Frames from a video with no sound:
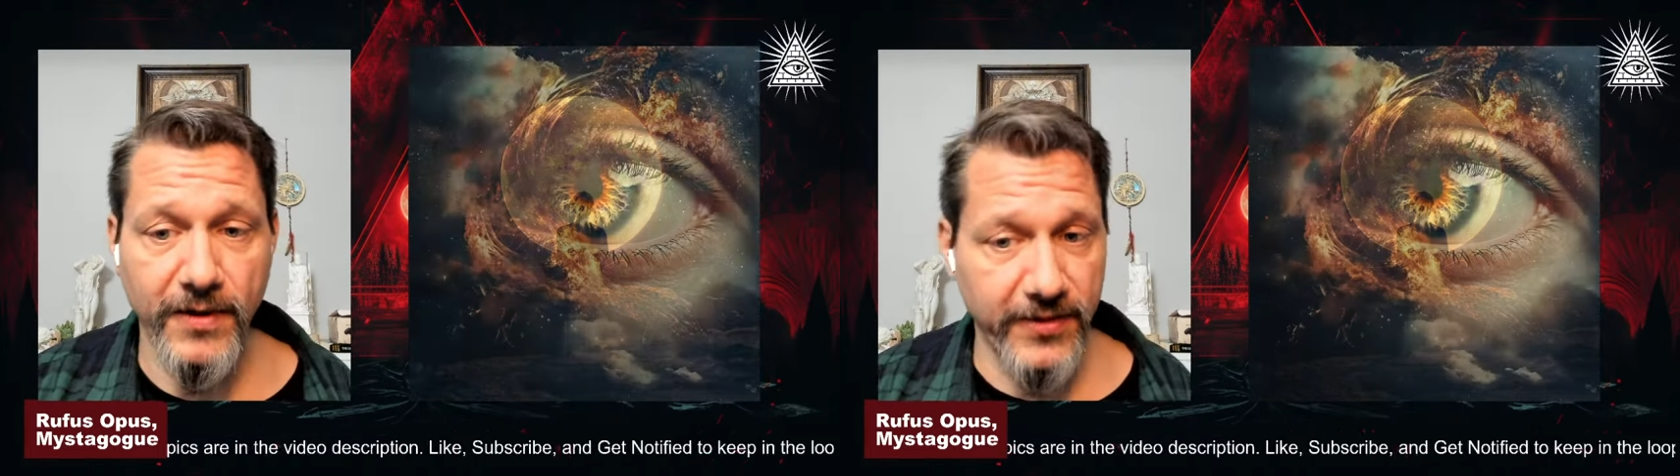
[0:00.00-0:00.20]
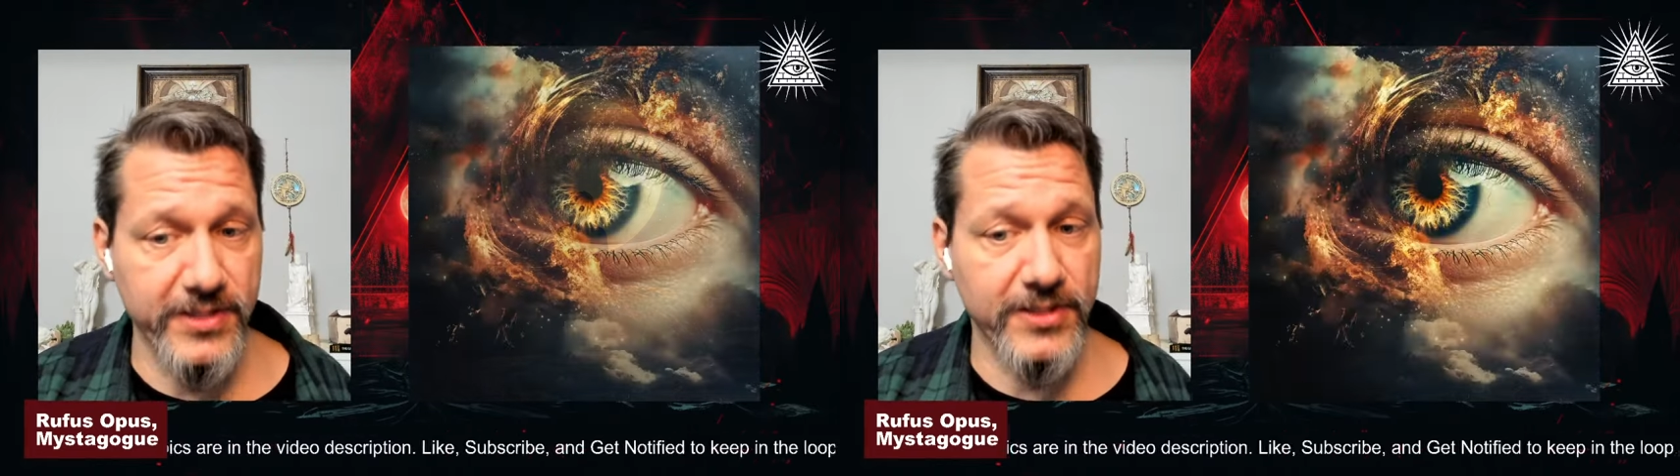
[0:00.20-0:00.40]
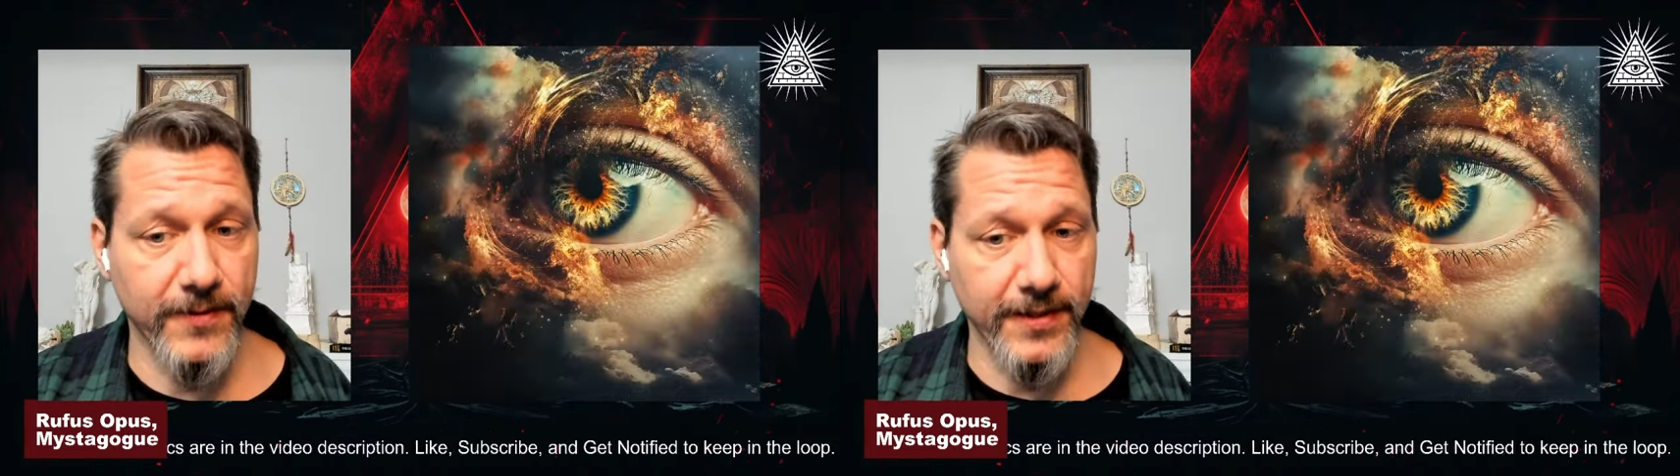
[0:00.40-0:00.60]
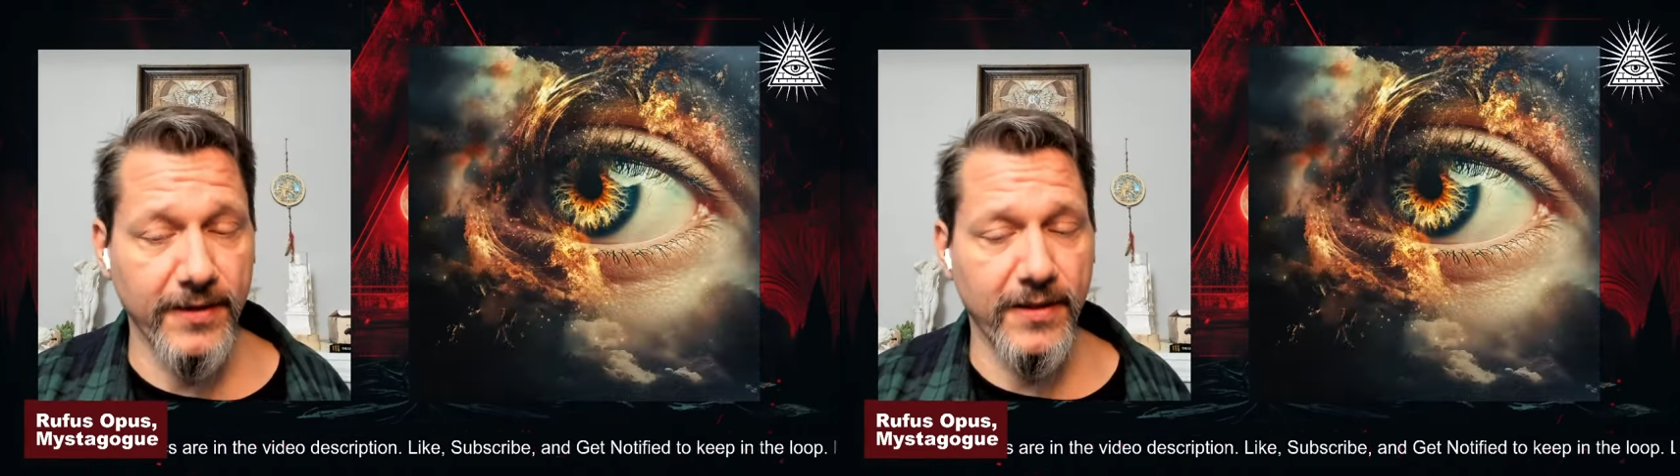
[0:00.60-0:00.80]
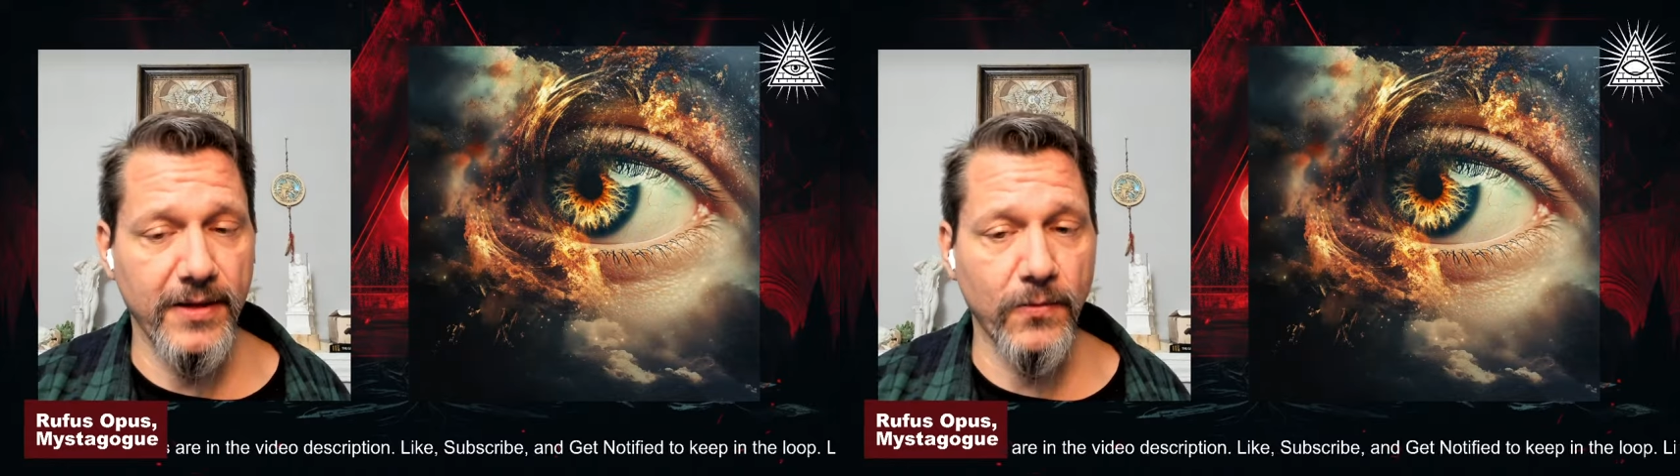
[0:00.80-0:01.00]
this
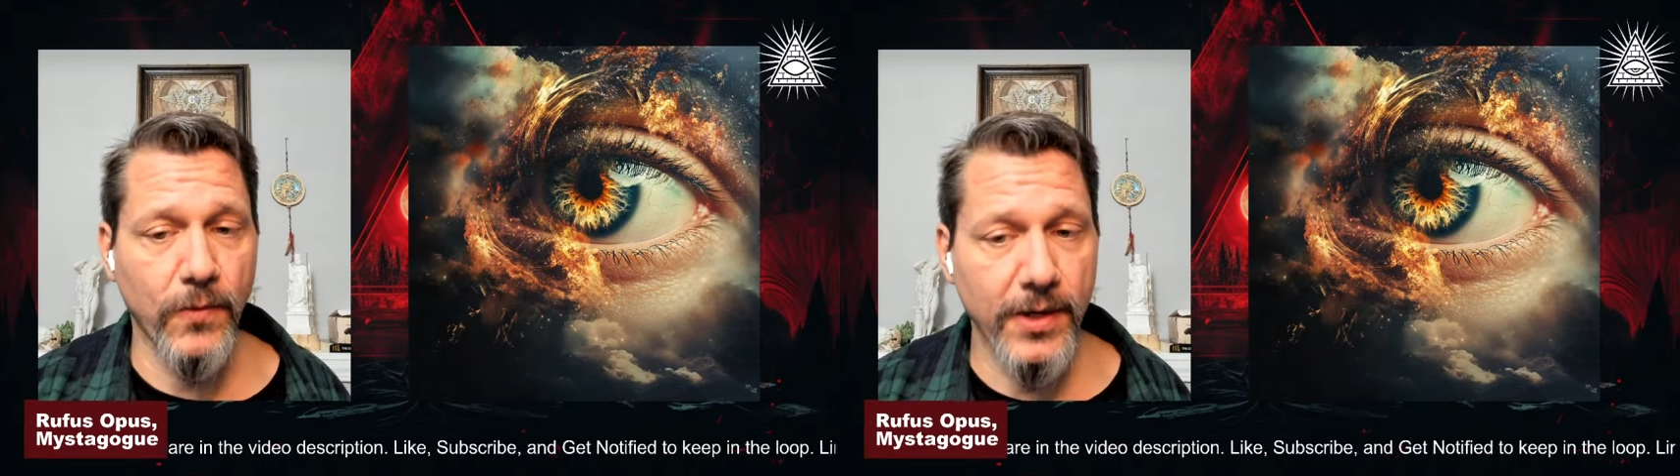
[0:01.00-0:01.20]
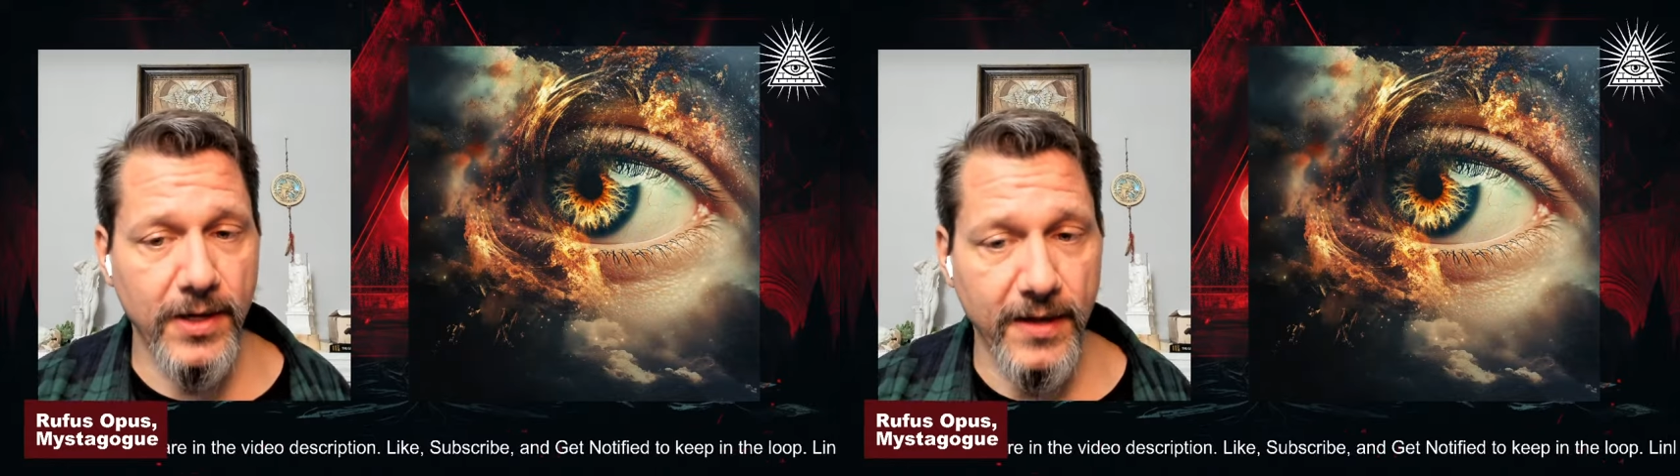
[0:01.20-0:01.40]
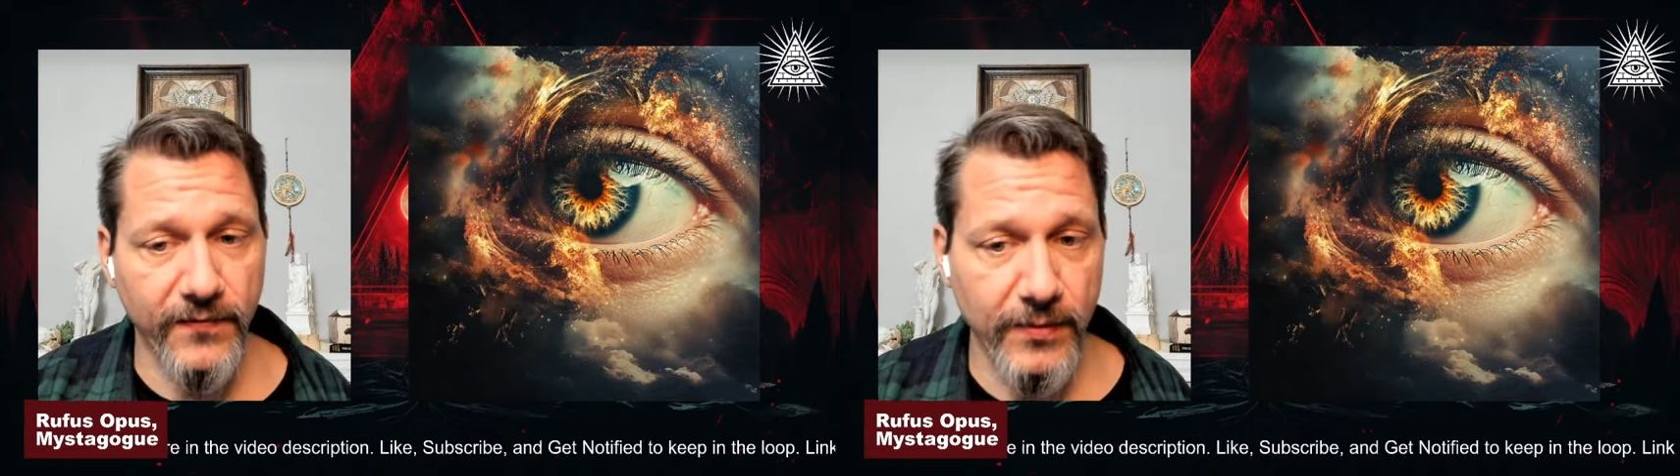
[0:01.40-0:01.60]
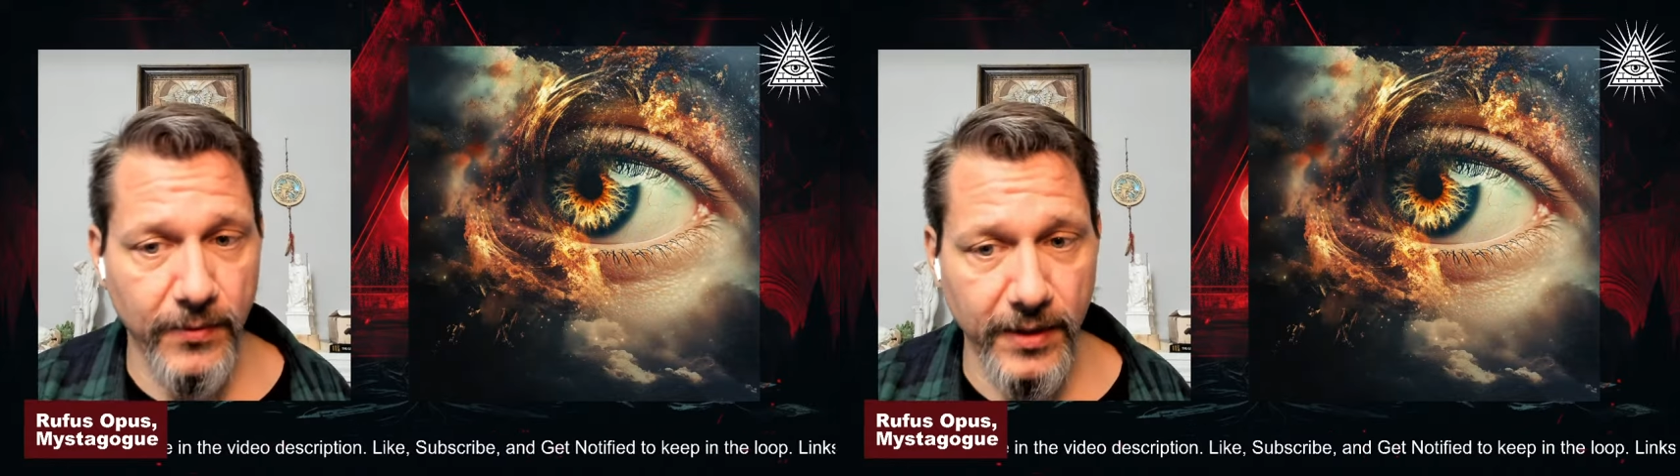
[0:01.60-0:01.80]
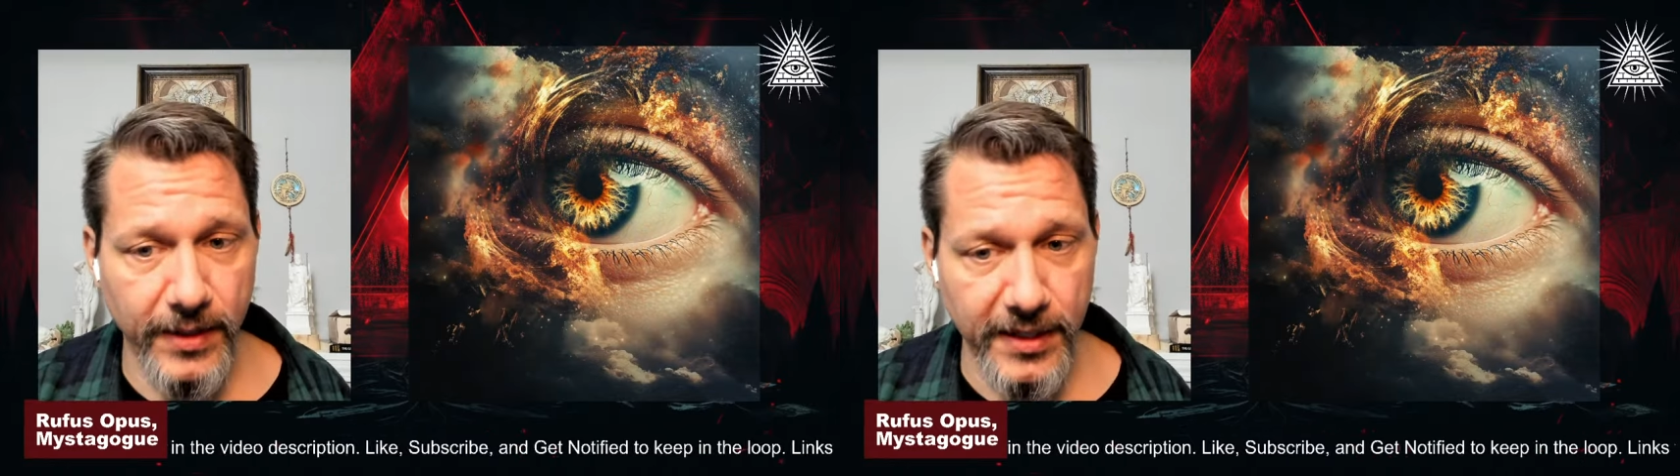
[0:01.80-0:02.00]
one that we're
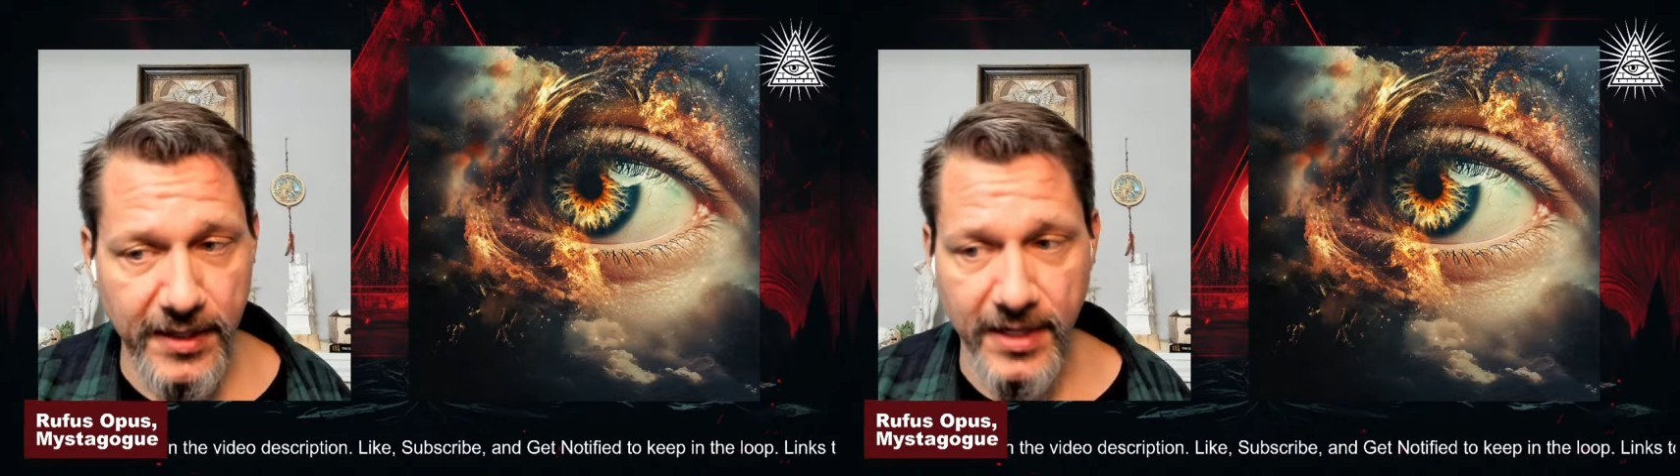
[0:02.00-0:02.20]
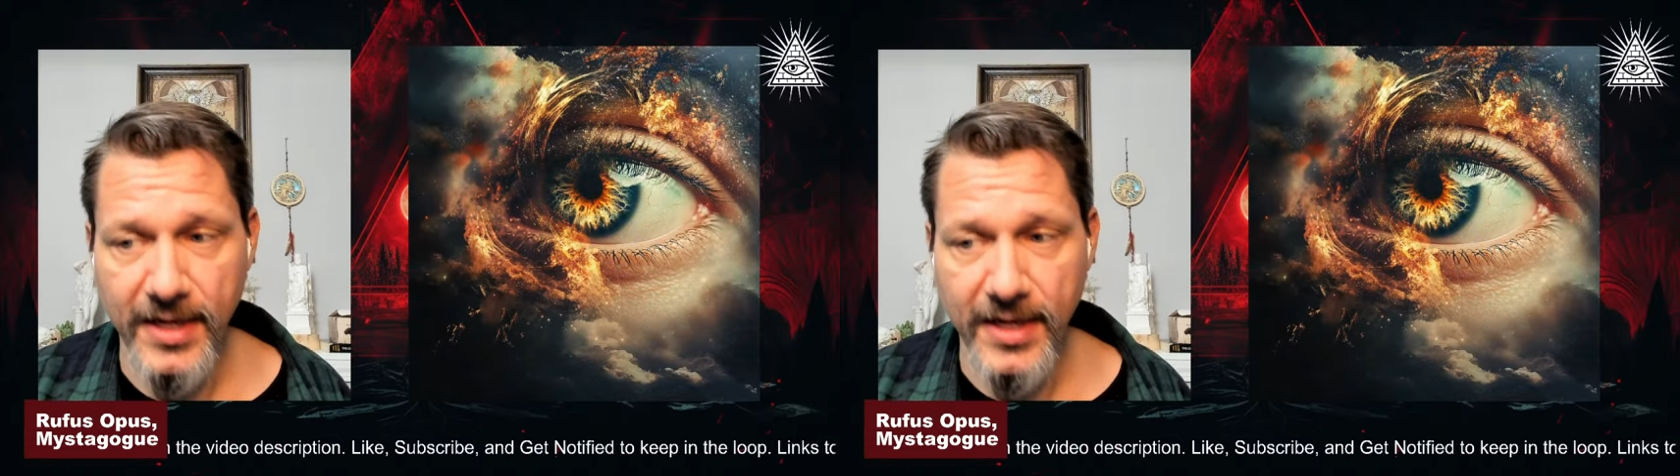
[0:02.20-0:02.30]
comfortable in,